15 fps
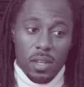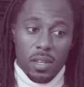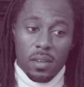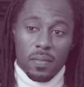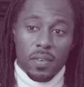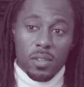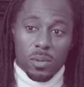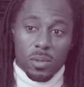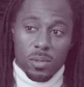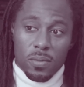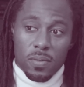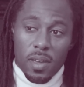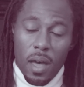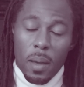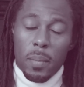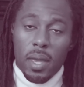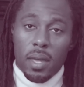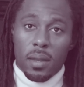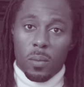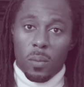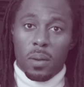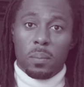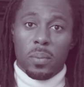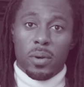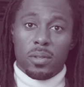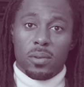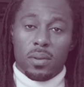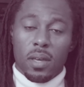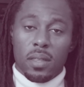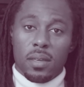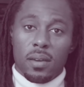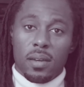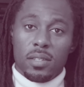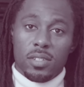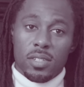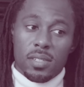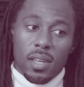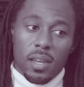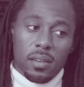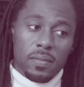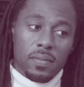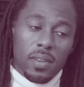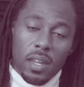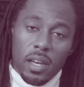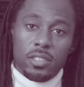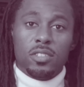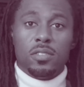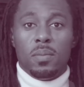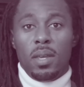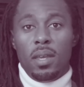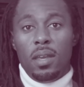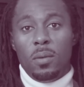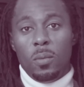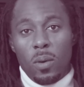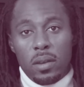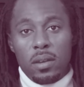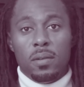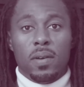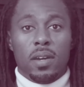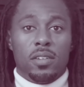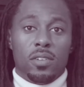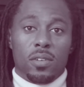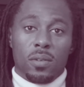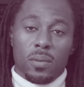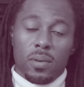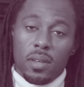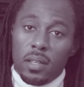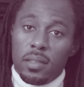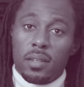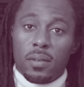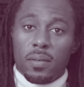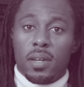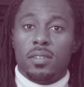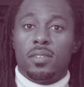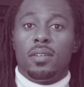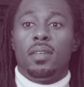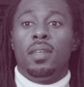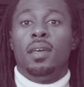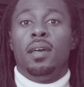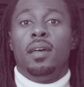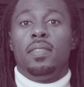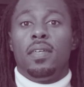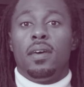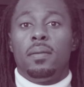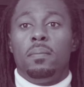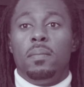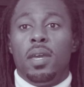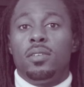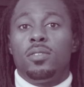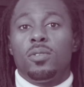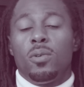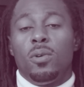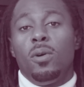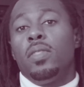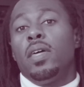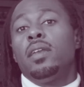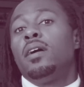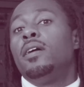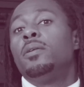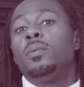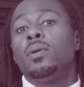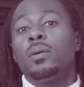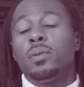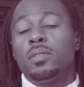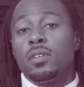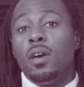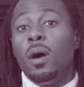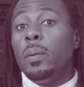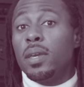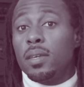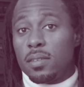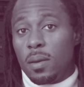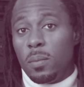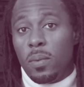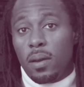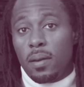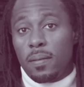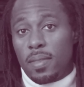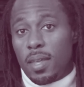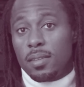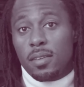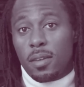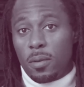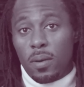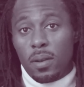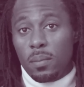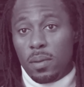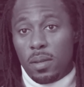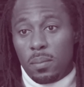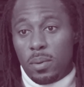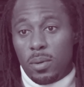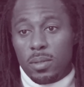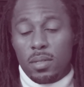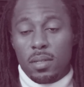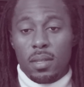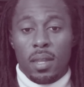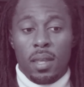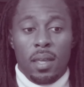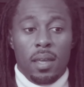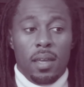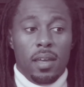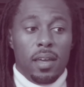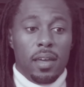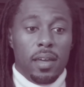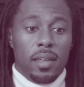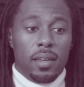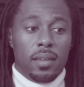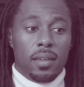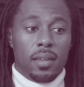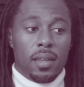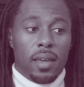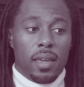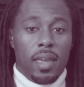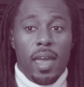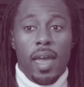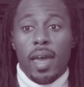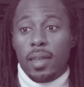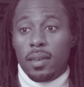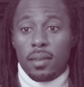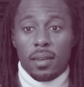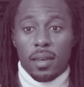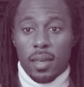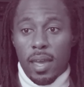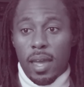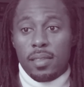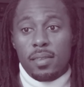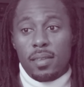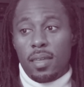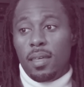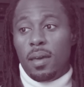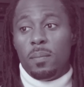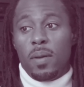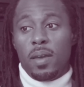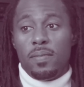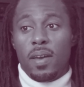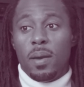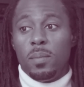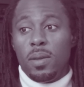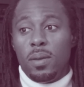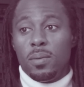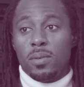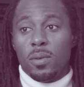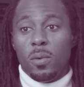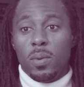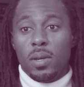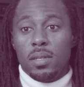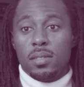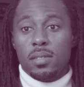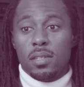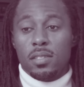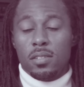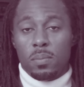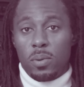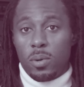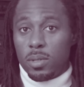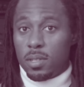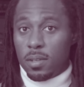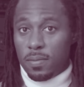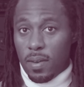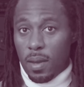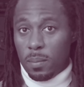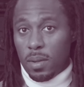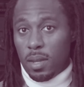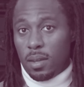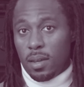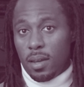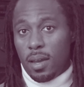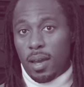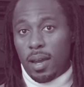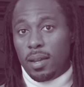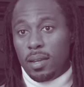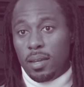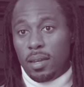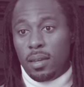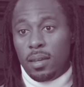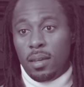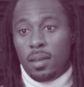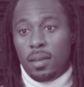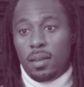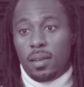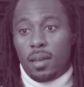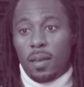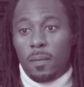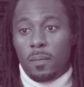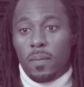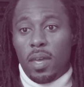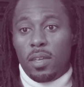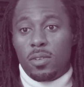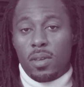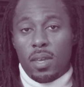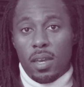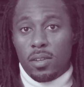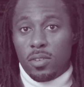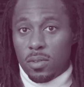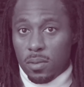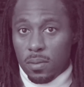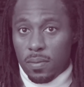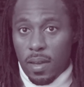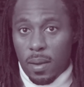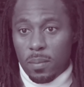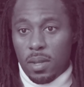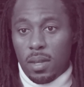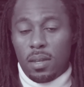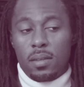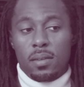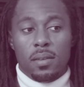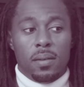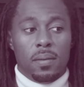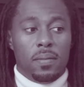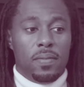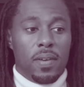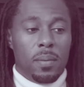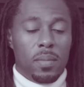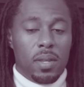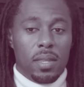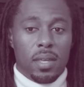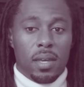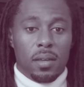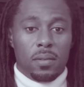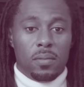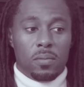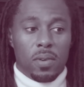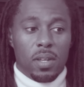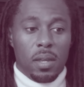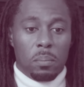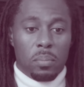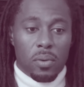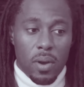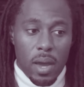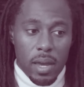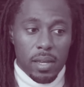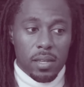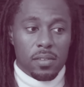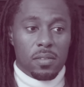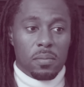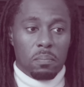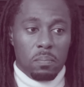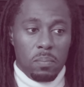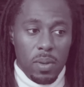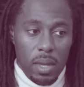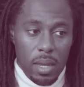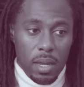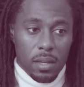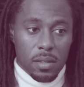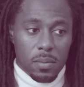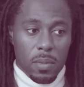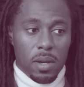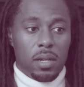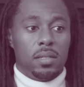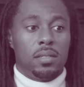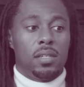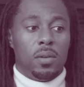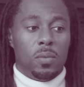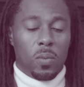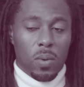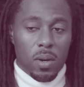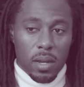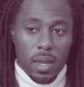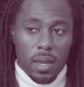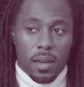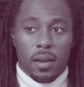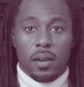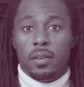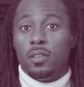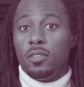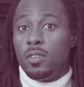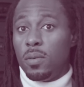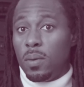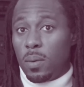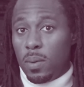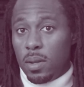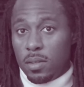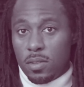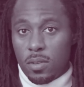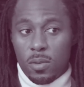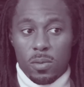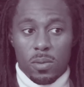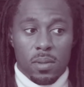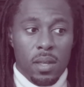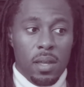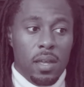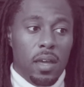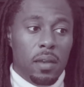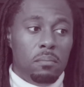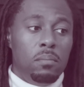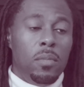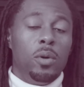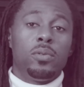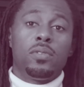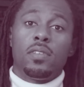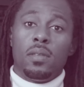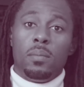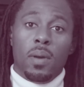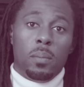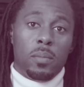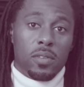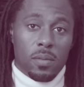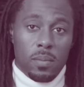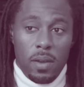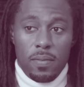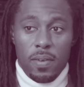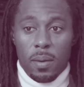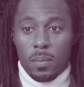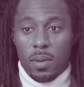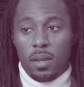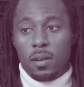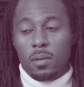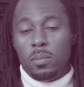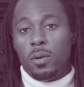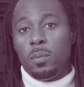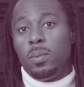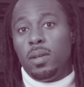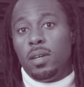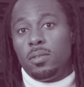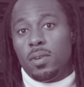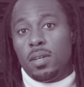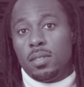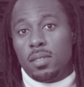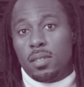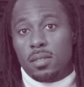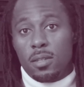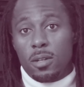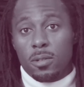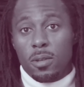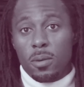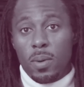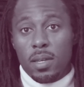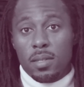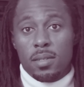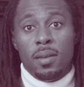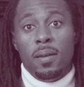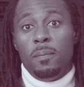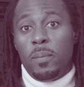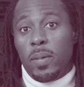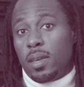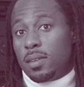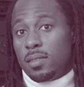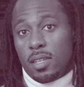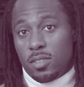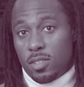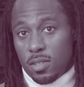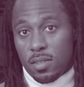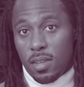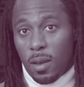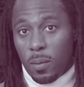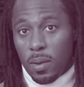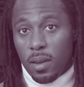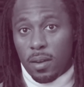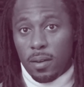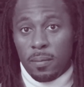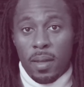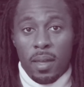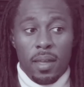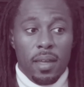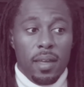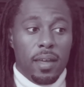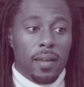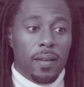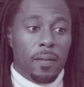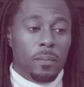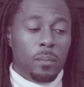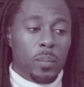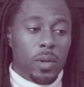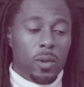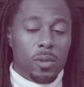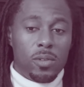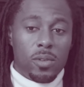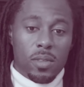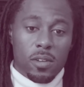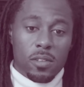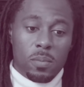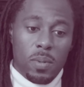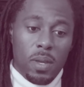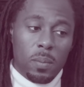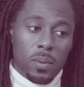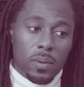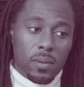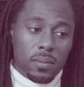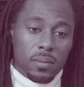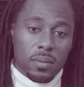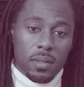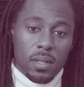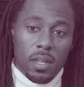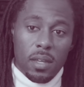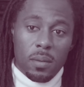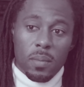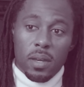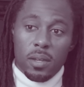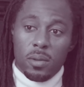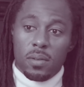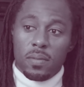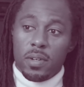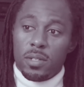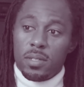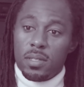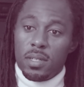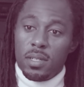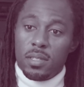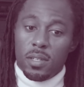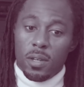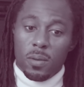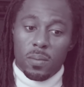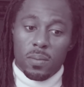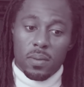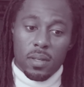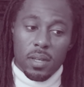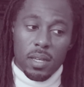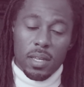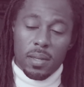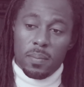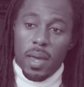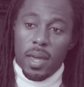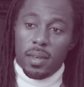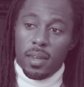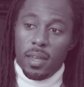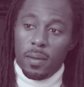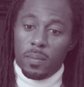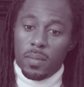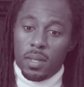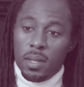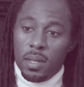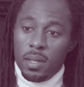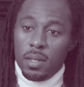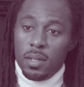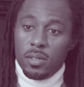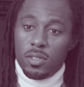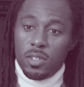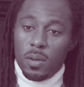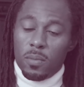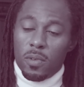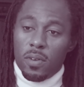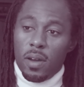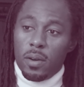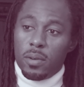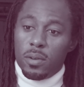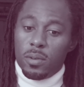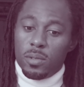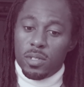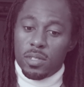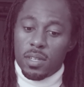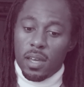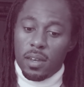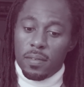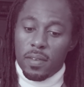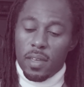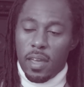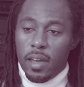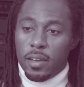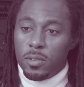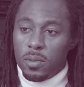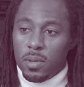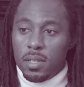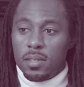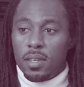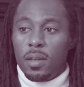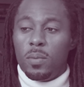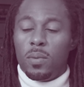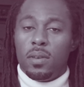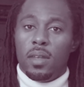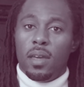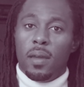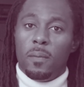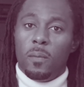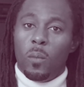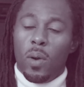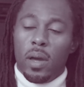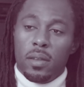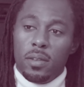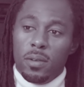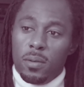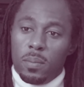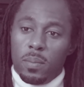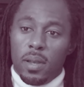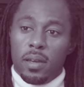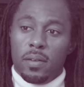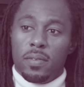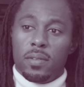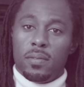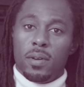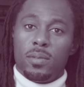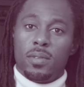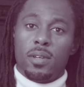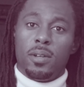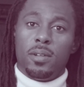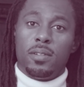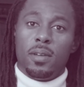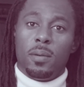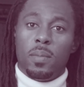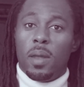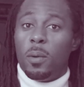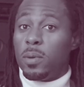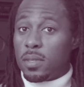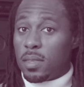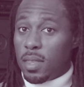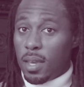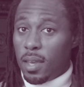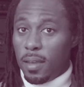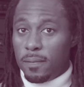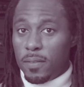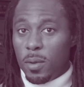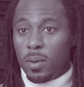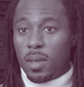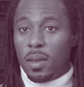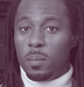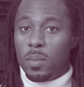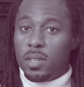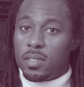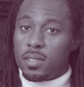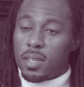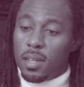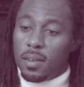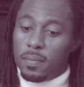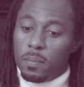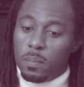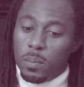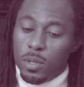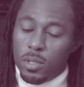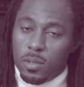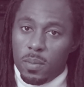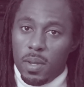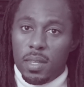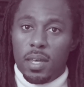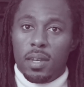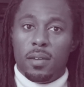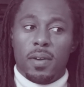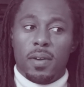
individuals who've come in at one point or another and just kind of nudged me in one direction or another direction that made sure all that hard work was going somewhere. And that's incredibly important. And I can say that my family was always a supportive family, a highly educational family, a family that really prized being smart and working hard and doing well at school. And most of the members of my family are properly addressed as Dr. West because that's just how we are. But also there's people in my university, so like a man named Jim Crowder, who just kind of casually said one day, why don't you apply for the Rhodes Scholarship? And I wasn't thinking of doing it, but he just kind of pushed me in that